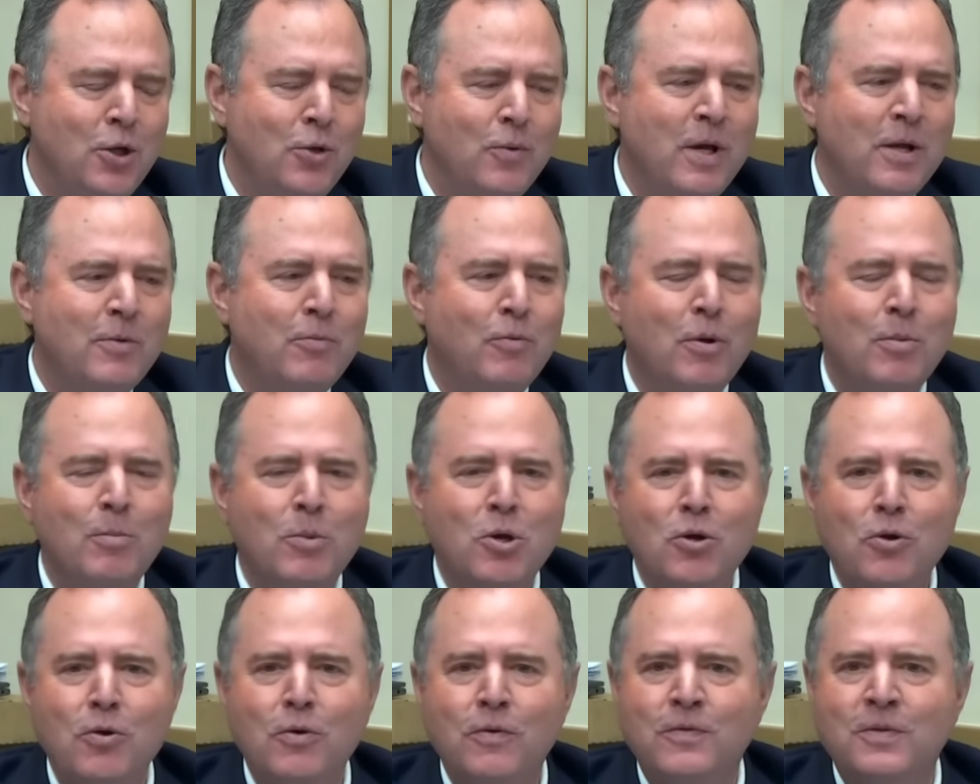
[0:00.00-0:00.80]
that you had
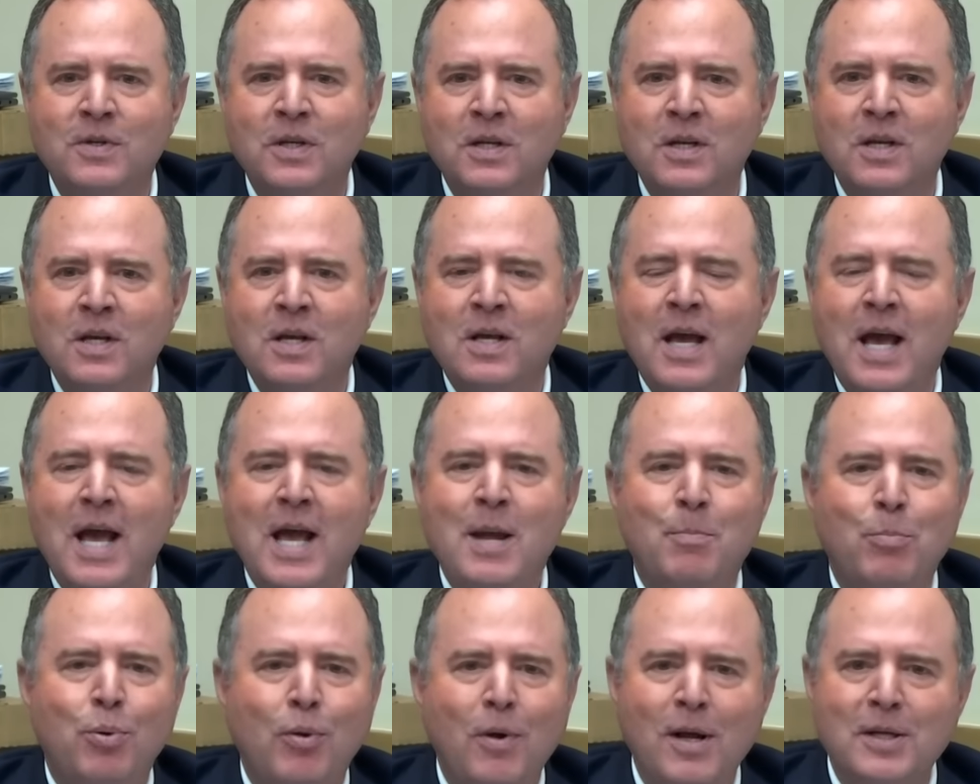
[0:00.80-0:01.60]
removed
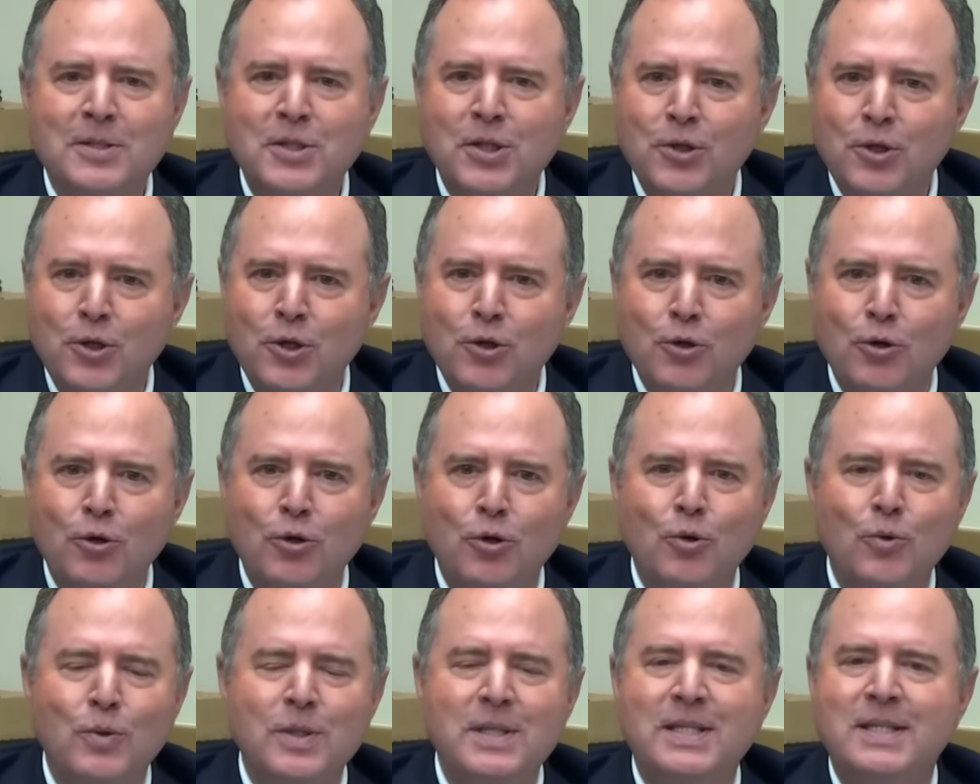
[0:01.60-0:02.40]
a
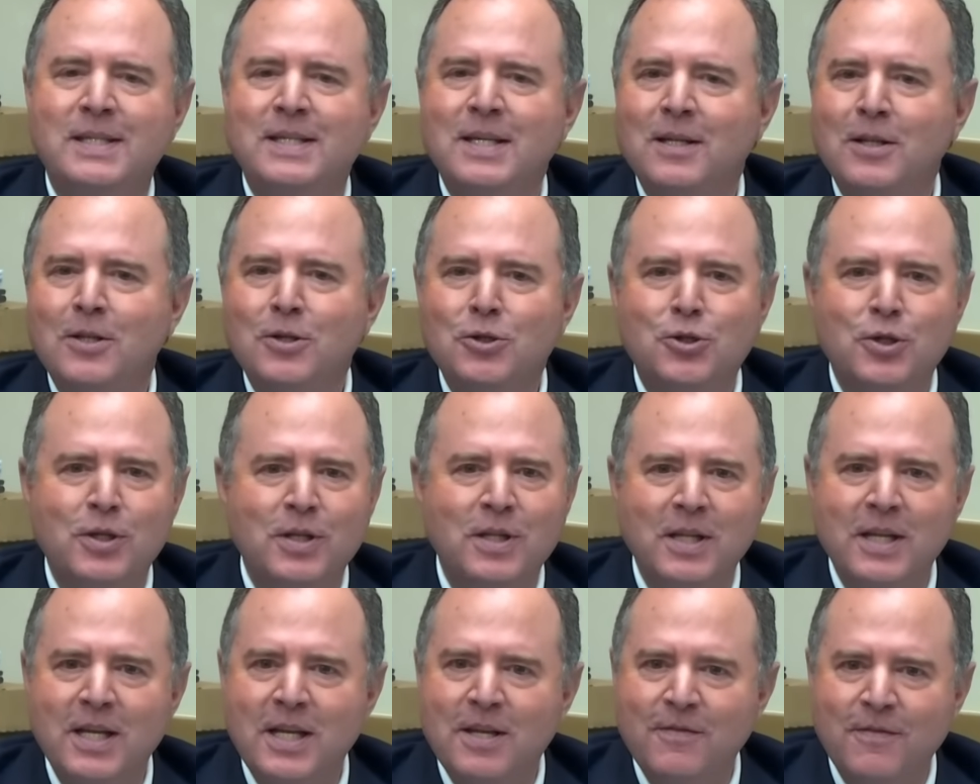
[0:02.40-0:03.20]
prosecutor who was
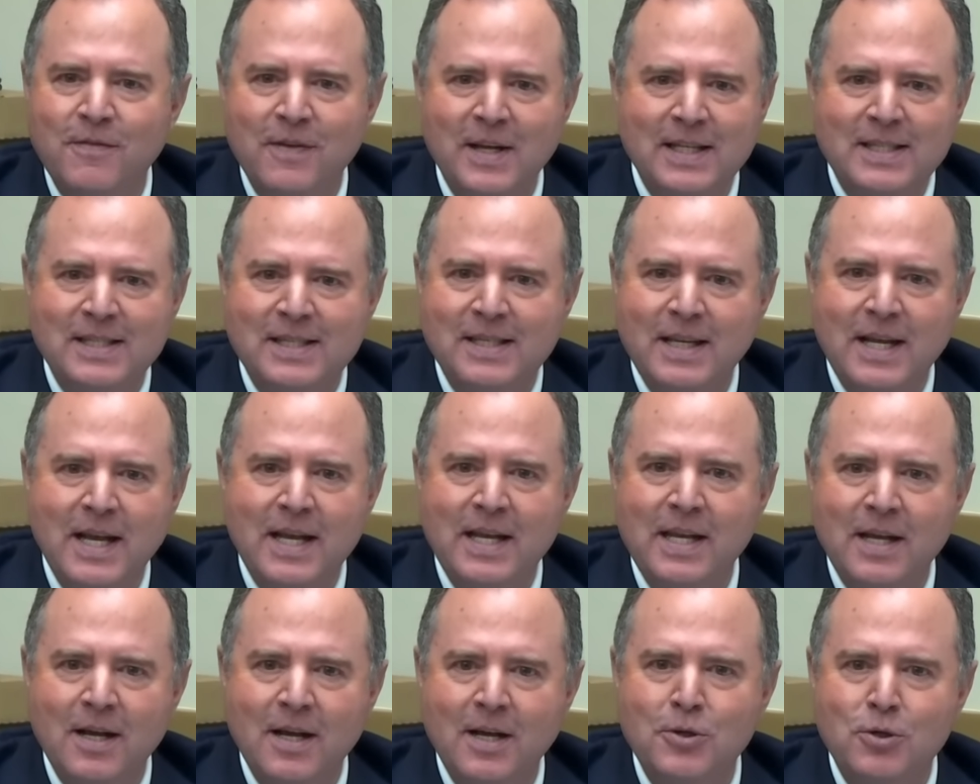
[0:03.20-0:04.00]
diligently
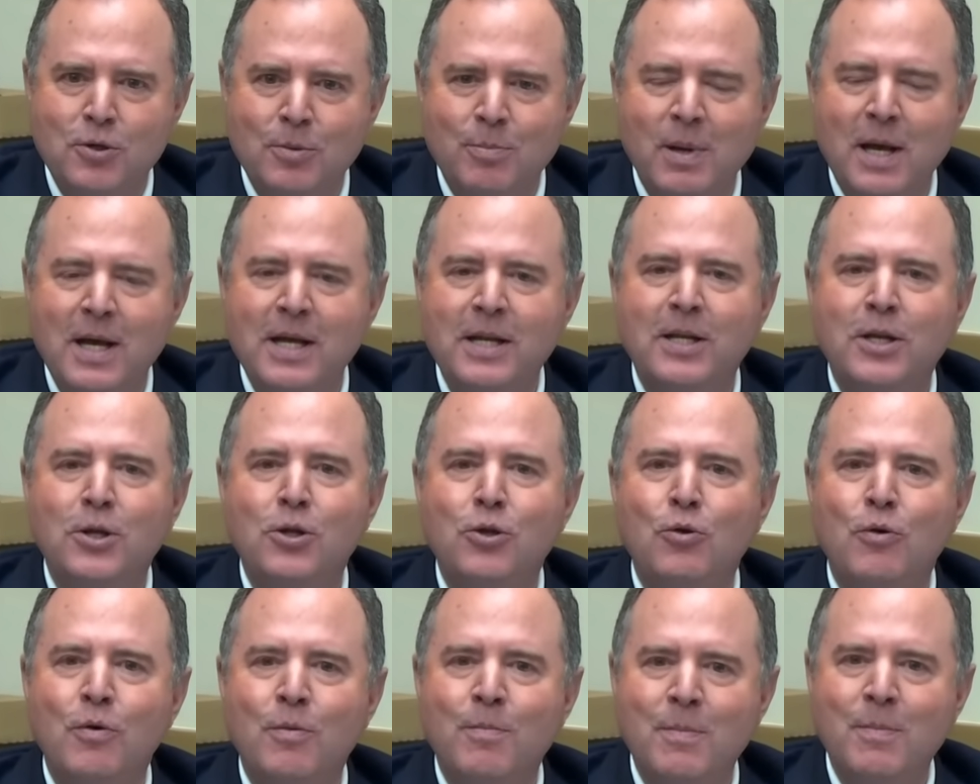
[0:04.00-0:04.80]
investigating Hunter Biden?
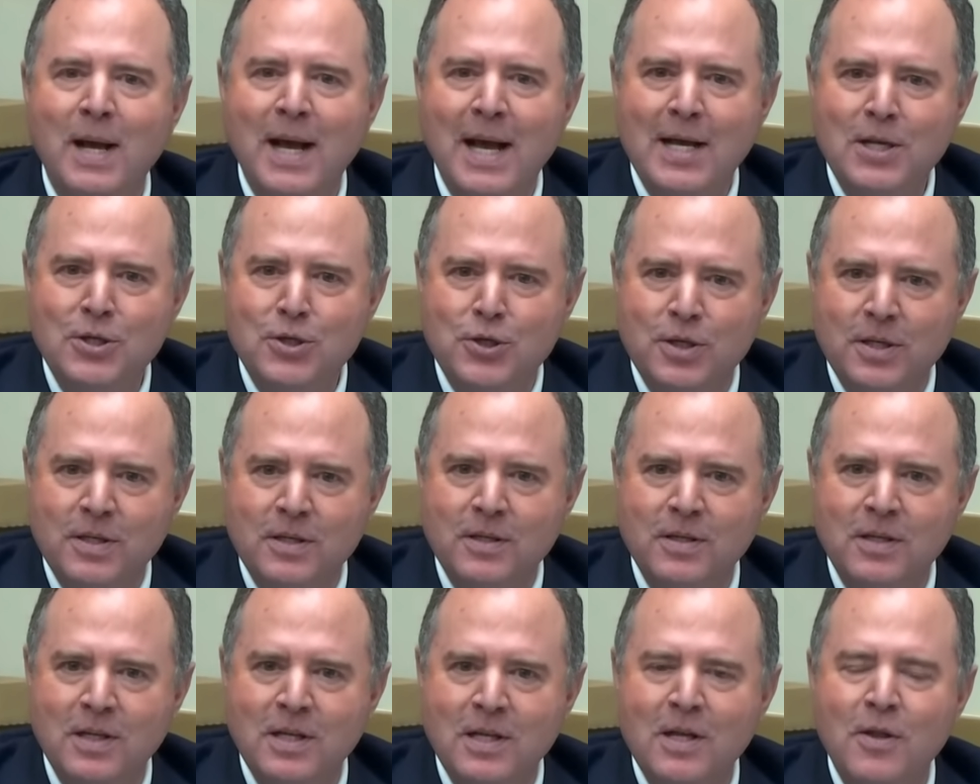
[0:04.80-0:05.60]
Can you
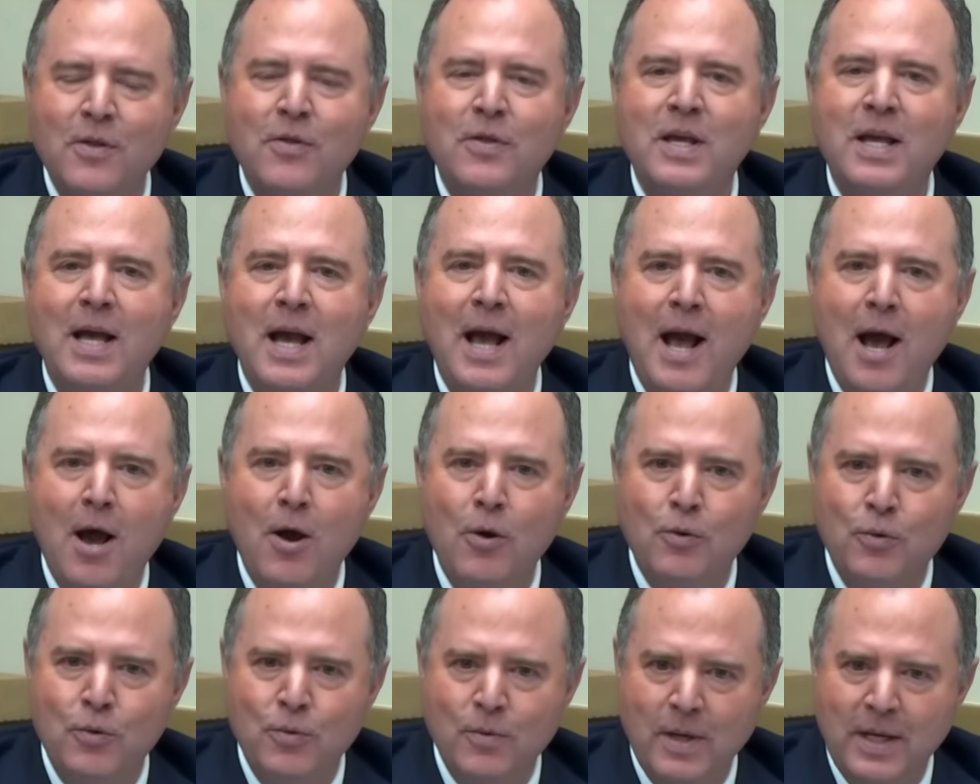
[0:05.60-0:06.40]
imagine the
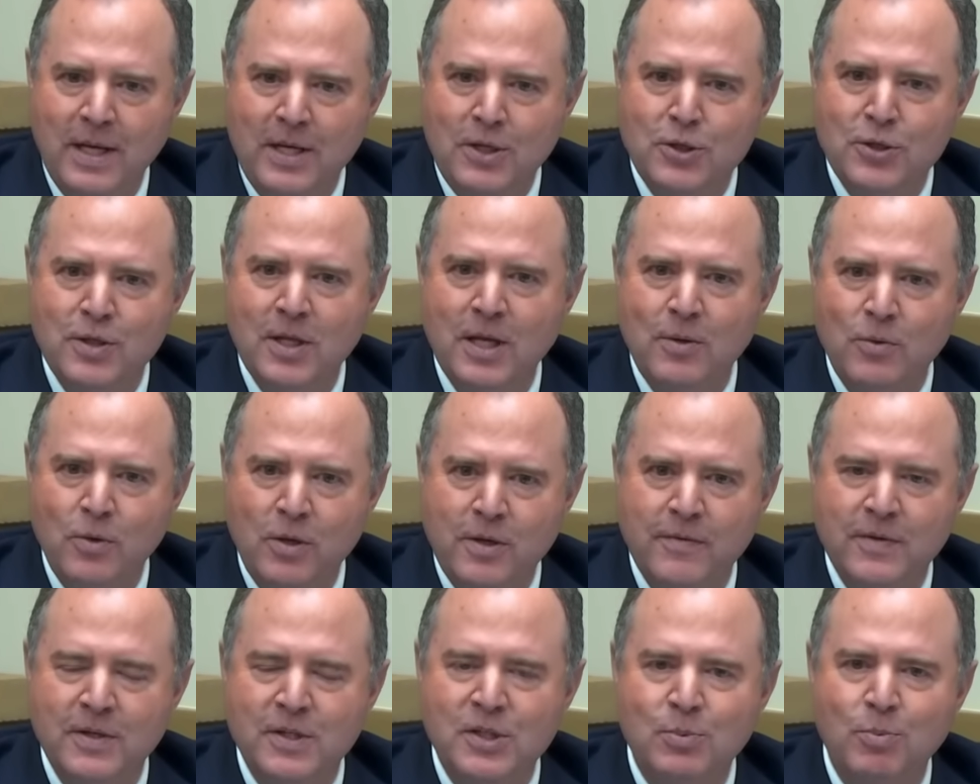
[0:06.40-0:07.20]
outrage they
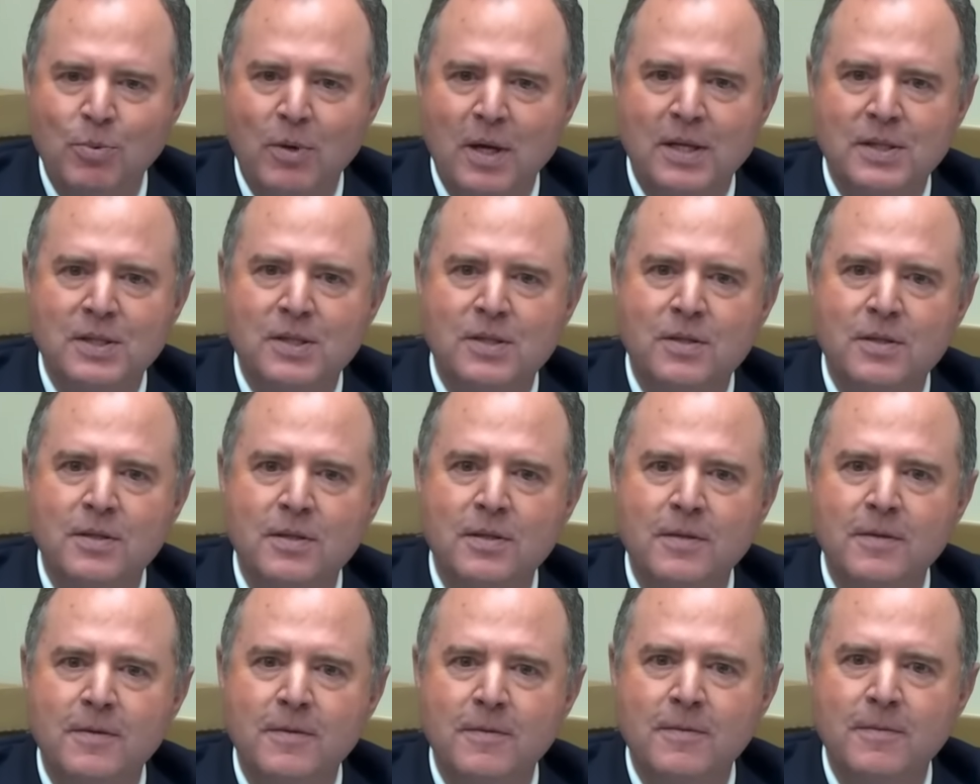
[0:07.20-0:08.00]
would have expressed?